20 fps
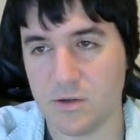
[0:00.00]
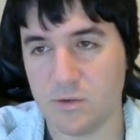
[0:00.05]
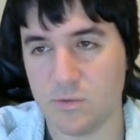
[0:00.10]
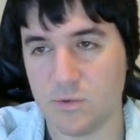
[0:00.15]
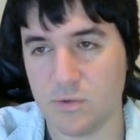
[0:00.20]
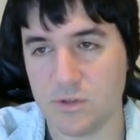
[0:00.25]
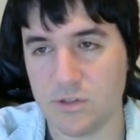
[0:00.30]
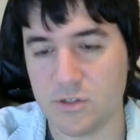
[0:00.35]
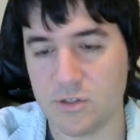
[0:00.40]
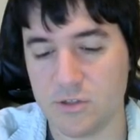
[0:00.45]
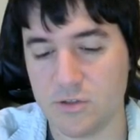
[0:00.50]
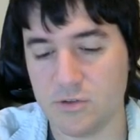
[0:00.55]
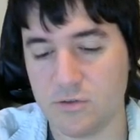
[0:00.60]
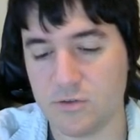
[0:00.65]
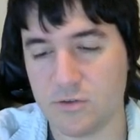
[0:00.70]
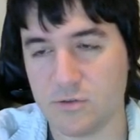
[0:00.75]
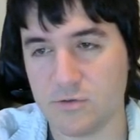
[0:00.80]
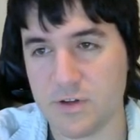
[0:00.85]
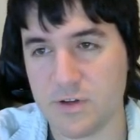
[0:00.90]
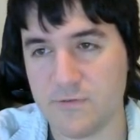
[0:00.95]
1, 2,
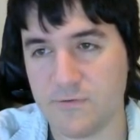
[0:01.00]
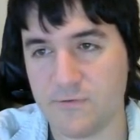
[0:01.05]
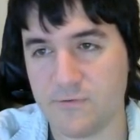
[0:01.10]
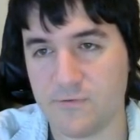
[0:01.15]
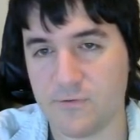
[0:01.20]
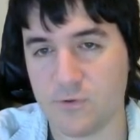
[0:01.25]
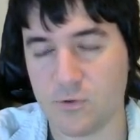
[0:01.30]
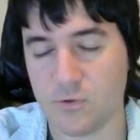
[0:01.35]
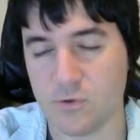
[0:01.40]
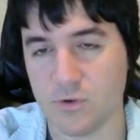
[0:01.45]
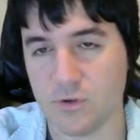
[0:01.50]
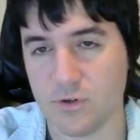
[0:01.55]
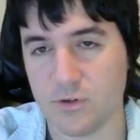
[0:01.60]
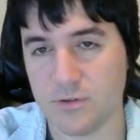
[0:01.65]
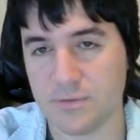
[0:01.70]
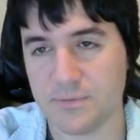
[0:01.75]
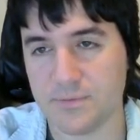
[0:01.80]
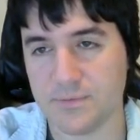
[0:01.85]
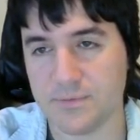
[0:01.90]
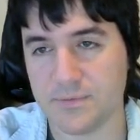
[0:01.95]
3,
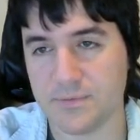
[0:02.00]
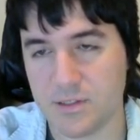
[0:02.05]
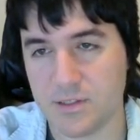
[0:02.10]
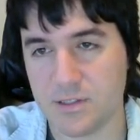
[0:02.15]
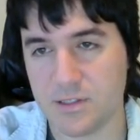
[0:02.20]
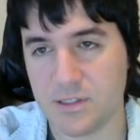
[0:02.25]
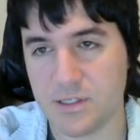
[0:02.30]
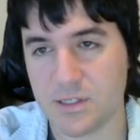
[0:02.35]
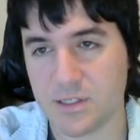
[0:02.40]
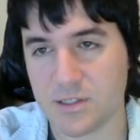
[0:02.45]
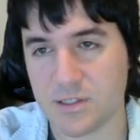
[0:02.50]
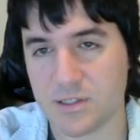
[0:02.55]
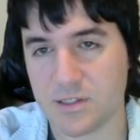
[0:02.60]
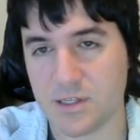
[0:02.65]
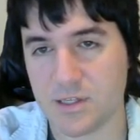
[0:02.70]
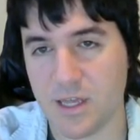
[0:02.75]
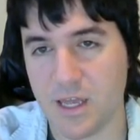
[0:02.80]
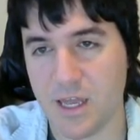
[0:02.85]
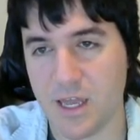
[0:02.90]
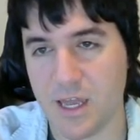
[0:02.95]
4, 6,
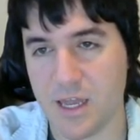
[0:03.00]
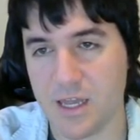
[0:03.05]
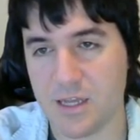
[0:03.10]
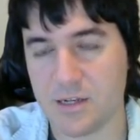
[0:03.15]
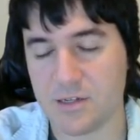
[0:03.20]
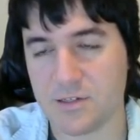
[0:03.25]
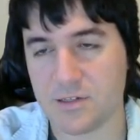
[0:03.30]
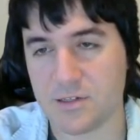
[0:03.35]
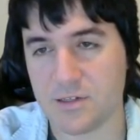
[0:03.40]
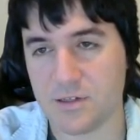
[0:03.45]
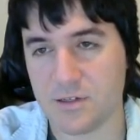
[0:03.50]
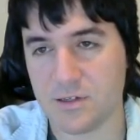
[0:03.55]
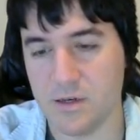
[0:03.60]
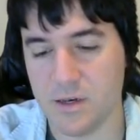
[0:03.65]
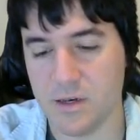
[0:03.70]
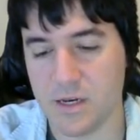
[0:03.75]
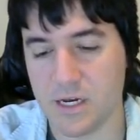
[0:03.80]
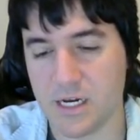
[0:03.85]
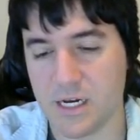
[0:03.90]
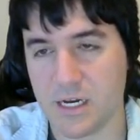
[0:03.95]
8,
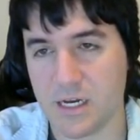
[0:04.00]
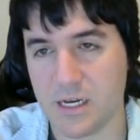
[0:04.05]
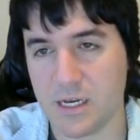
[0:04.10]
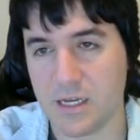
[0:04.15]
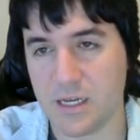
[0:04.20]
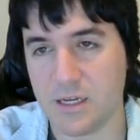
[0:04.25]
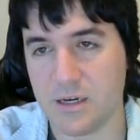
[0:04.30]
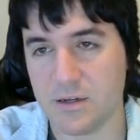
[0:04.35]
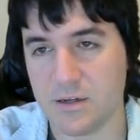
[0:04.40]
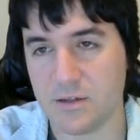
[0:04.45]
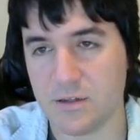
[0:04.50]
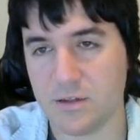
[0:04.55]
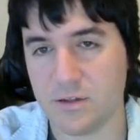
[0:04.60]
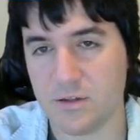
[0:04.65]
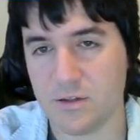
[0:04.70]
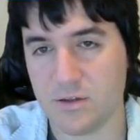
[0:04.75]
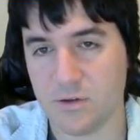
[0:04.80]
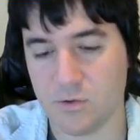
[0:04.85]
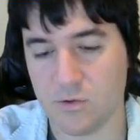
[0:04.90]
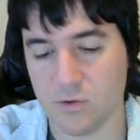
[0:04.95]
9,
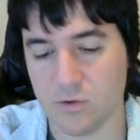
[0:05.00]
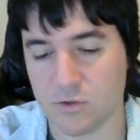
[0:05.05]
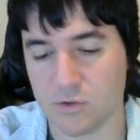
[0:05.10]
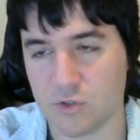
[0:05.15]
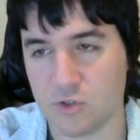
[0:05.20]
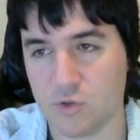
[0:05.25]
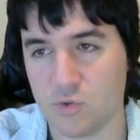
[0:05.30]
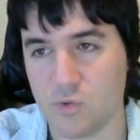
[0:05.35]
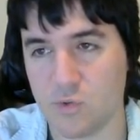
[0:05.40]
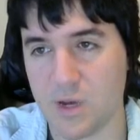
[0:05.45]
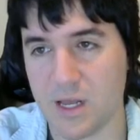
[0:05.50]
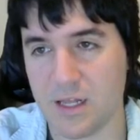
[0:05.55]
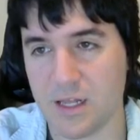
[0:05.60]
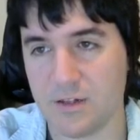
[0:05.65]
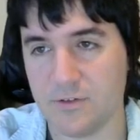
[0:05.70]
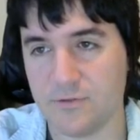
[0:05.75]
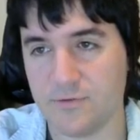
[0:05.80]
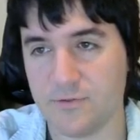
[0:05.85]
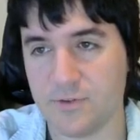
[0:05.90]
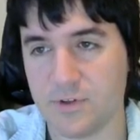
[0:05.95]
or
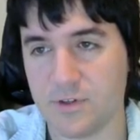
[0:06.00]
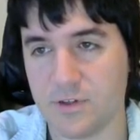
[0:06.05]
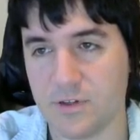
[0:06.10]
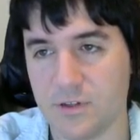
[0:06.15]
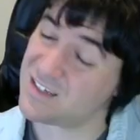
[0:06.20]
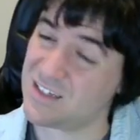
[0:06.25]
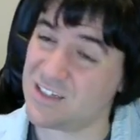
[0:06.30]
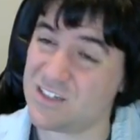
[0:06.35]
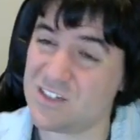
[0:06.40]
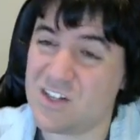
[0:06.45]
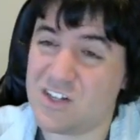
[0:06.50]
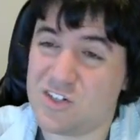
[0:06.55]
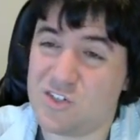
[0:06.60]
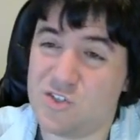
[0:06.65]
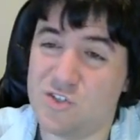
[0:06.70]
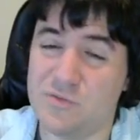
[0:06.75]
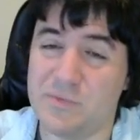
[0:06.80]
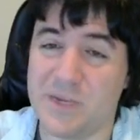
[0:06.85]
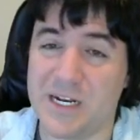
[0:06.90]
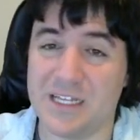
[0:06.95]
12. It's not
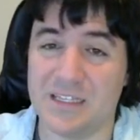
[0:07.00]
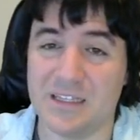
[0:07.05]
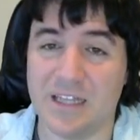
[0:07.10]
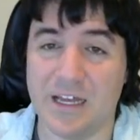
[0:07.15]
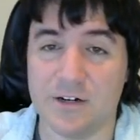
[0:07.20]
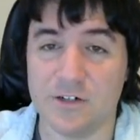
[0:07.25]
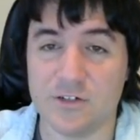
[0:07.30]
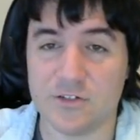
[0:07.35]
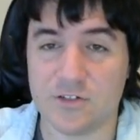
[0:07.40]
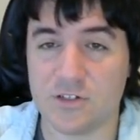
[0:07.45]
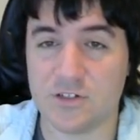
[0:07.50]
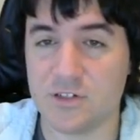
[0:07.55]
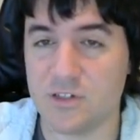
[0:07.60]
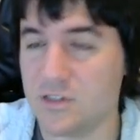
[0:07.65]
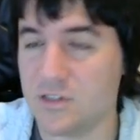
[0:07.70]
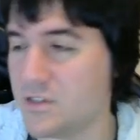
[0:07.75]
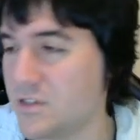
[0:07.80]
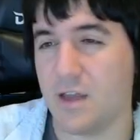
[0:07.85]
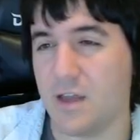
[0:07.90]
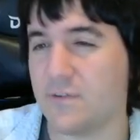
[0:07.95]
too many letters.
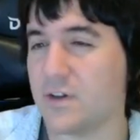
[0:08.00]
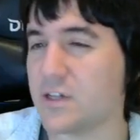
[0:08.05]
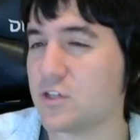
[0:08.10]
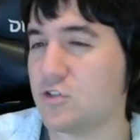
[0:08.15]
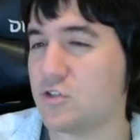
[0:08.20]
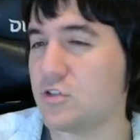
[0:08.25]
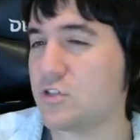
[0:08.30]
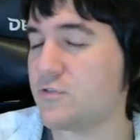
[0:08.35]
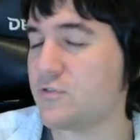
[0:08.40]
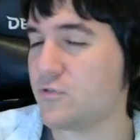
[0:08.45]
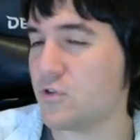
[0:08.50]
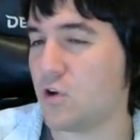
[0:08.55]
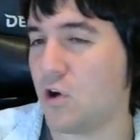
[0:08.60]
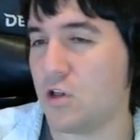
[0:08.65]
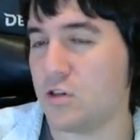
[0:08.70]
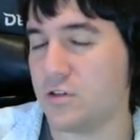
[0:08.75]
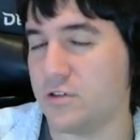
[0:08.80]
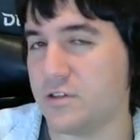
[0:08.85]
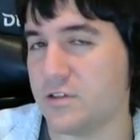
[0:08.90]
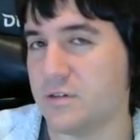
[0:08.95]
If I could do this for
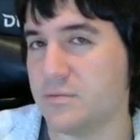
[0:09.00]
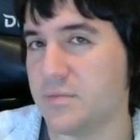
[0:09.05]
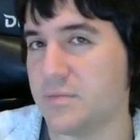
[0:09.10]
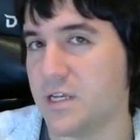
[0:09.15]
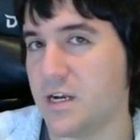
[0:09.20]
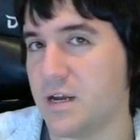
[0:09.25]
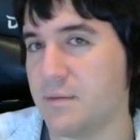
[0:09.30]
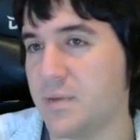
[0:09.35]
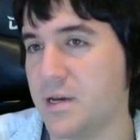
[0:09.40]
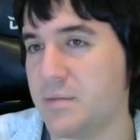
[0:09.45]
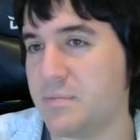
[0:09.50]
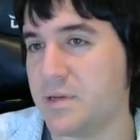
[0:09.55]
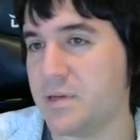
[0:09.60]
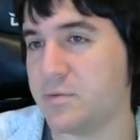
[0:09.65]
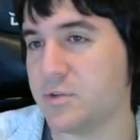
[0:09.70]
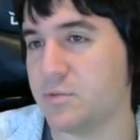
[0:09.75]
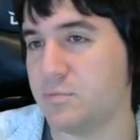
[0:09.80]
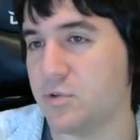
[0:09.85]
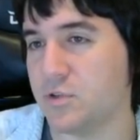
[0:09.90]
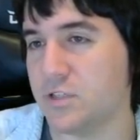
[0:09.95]
all of them, then I might be
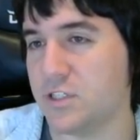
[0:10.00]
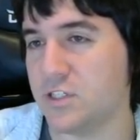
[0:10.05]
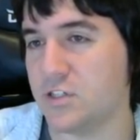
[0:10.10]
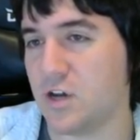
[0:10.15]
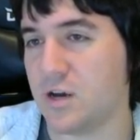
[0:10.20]
able to put these